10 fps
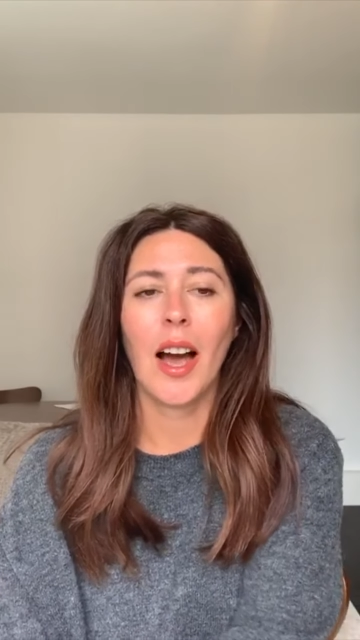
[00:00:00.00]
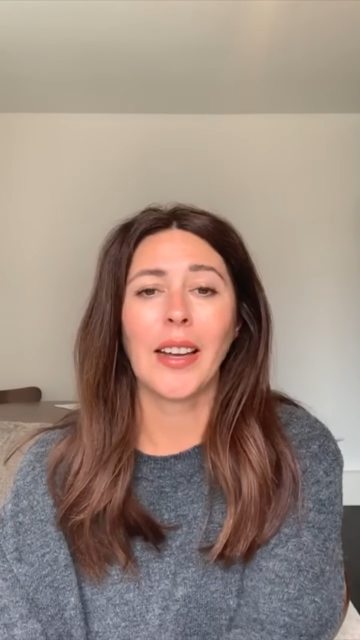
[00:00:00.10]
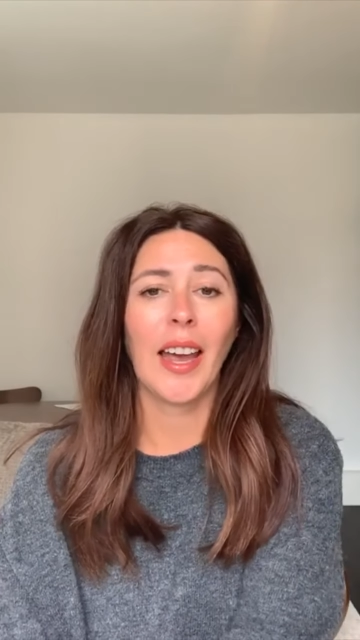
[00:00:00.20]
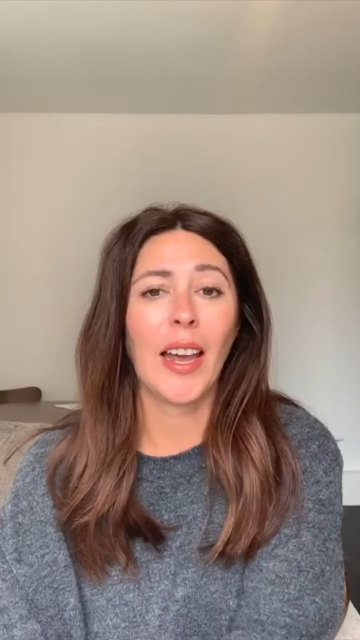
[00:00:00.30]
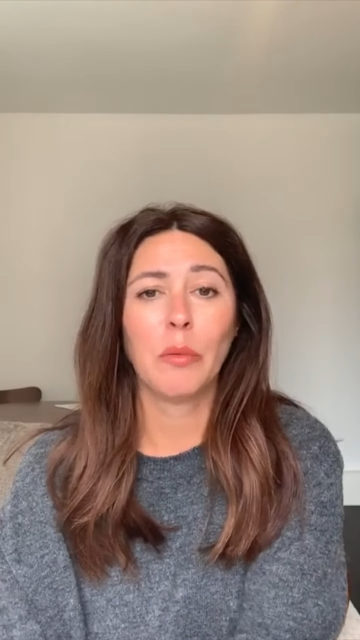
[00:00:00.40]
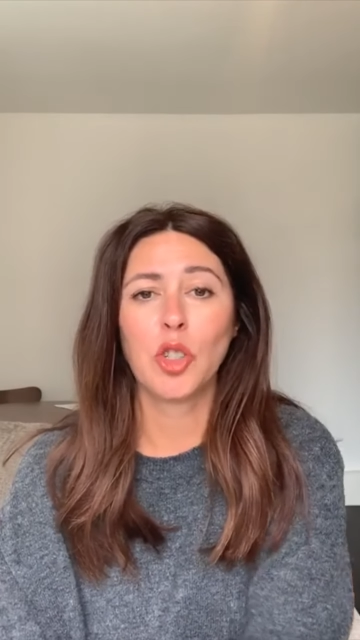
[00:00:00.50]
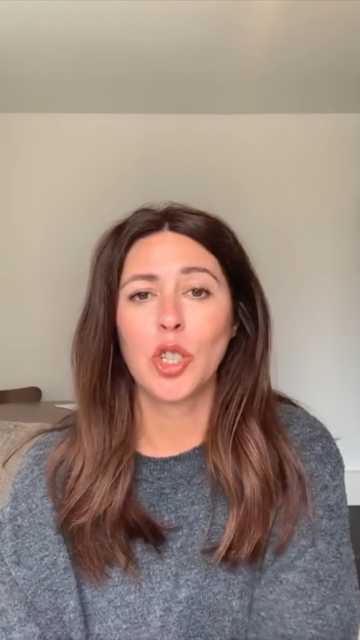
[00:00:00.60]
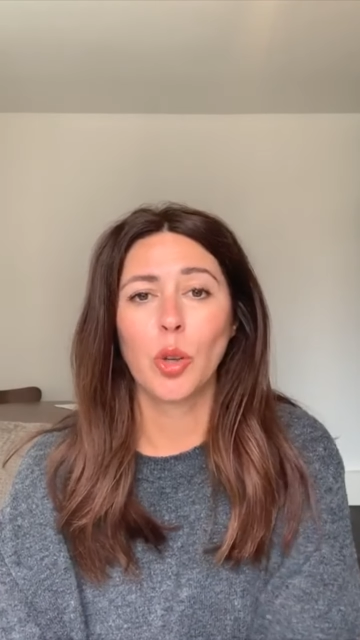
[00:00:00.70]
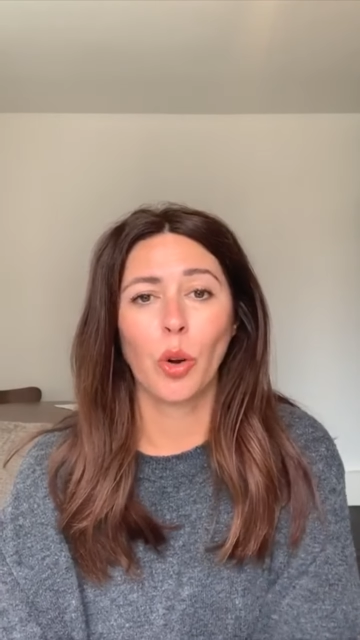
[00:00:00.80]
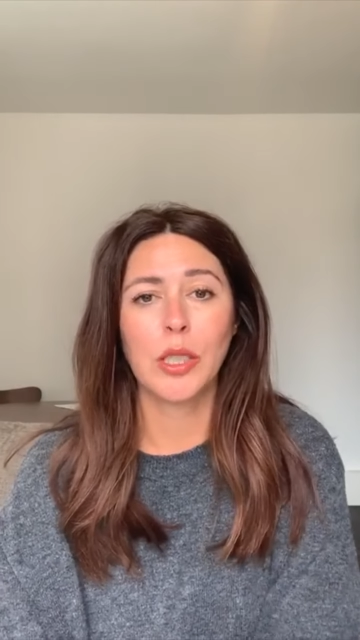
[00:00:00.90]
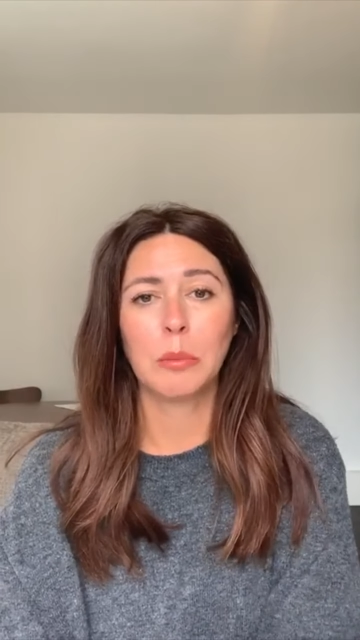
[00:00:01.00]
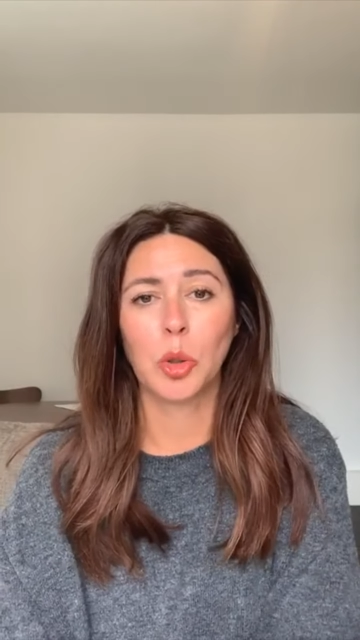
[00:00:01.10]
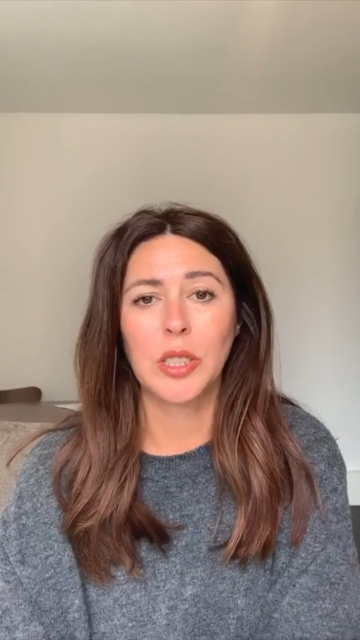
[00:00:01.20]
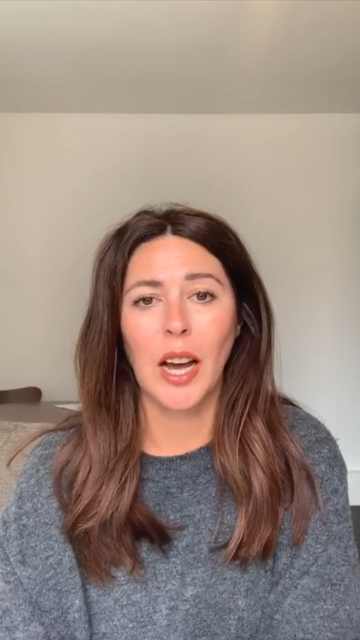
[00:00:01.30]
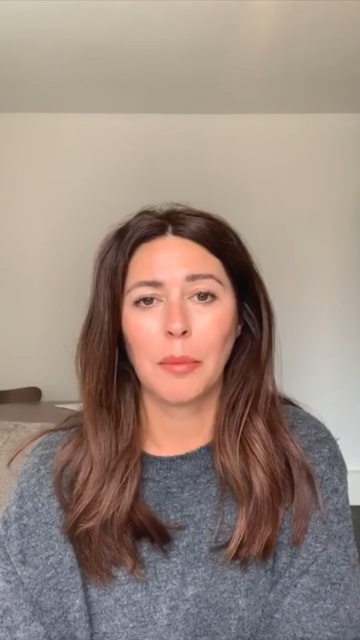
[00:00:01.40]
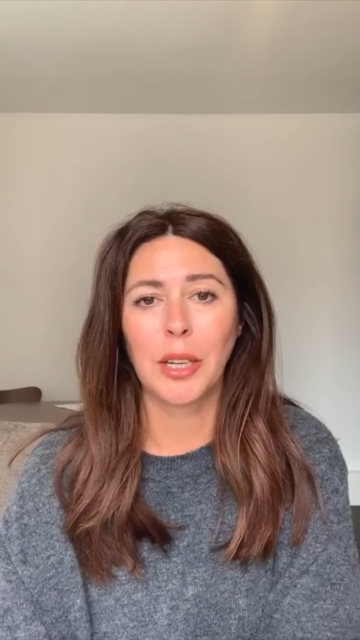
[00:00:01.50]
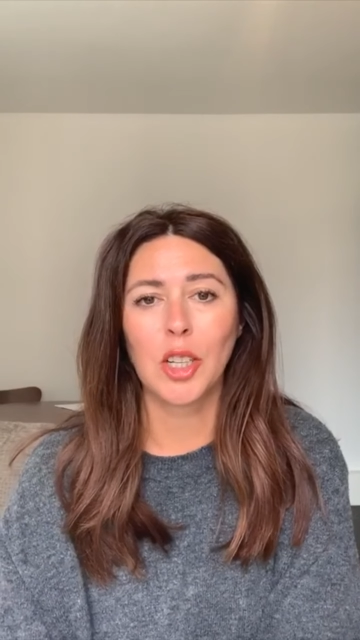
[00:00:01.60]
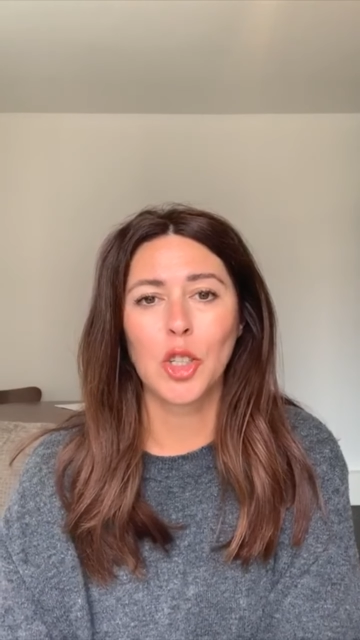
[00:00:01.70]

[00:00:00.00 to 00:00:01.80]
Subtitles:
again, which is causing more damage.